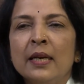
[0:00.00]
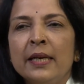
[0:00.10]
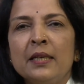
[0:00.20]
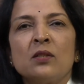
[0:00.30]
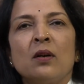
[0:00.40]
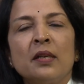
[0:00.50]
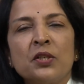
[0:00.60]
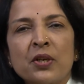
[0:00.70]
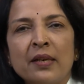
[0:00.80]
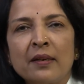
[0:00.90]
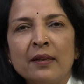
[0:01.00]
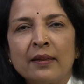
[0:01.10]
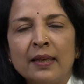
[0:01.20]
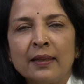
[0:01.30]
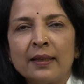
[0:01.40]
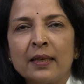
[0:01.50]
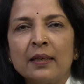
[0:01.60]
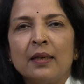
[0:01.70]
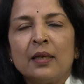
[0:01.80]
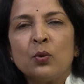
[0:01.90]
it is not a general thing that
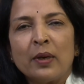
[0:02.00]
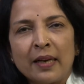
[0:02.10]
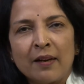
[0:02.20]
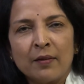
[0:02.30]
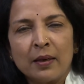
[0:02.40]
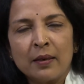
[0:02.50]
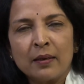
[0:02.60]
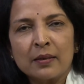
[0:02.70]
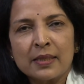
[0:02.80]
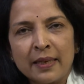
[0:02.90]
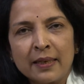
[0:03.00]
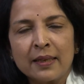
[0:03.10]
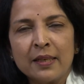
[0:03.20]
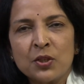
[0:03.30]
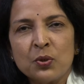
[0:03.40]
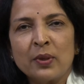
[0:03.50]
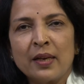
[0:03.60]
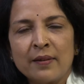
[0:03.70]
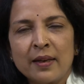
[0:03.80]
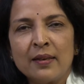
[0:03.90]
you have a skin condition, you
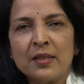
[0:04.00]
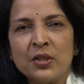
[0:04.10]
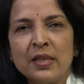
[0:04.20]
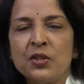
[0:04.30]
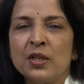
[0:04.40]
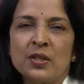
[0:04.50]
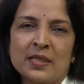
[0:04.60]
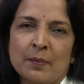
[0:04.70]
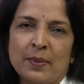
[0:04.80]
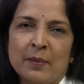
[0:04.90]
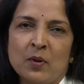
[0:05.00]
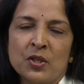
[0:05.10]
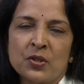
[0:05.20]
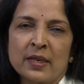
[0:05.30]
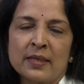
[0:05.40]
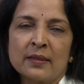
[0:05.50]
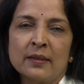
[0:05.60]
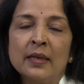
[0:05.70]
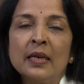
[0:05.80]
have an allergy, itching, just apply moisturizer.